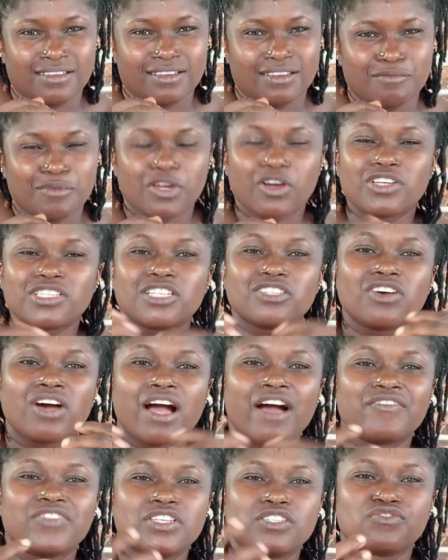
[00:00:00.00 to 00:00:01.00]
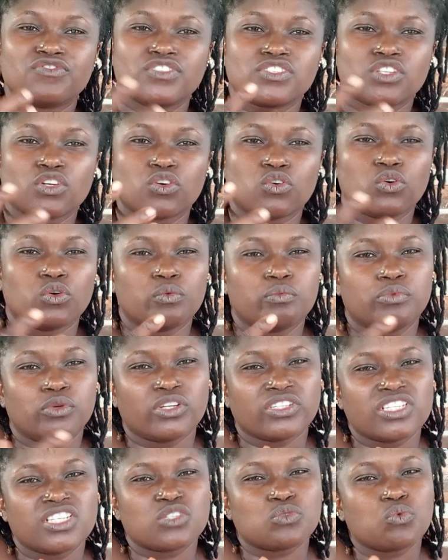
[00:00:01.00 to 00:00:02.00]
because they don't have this physical blood.
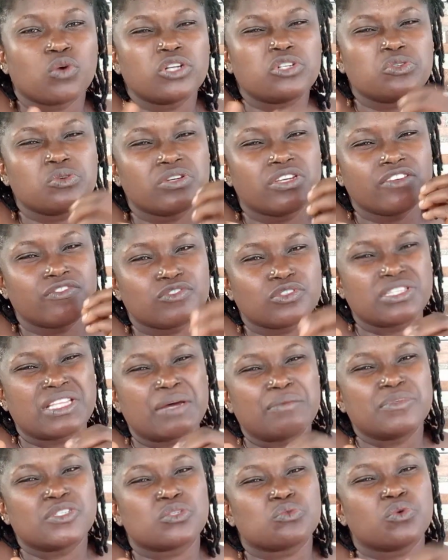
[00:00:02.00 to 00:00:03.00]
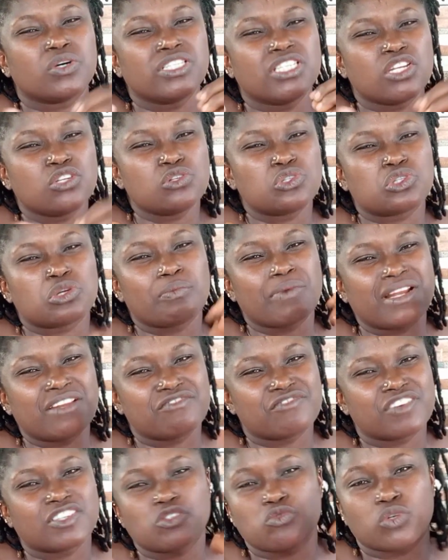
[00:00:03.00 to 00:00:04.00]
It's what you give to them, is what they use to
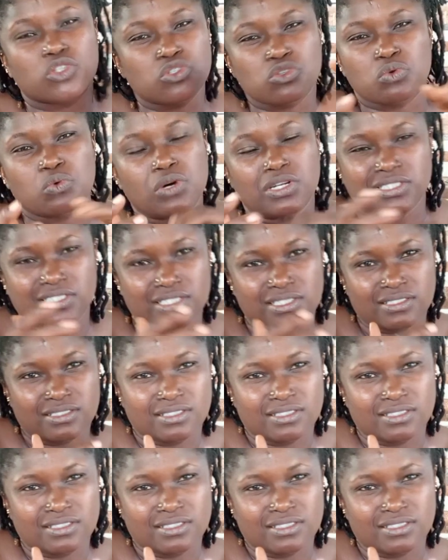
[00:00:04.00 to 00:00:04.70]
manifest what you want.